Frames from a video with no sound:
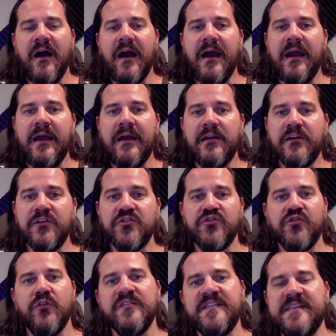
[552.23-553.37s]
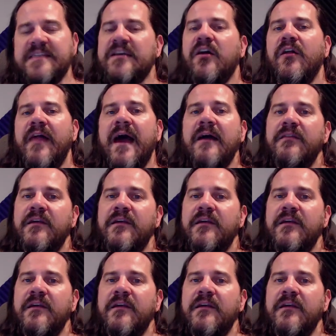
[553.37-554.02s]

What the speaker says: I Control-C all that,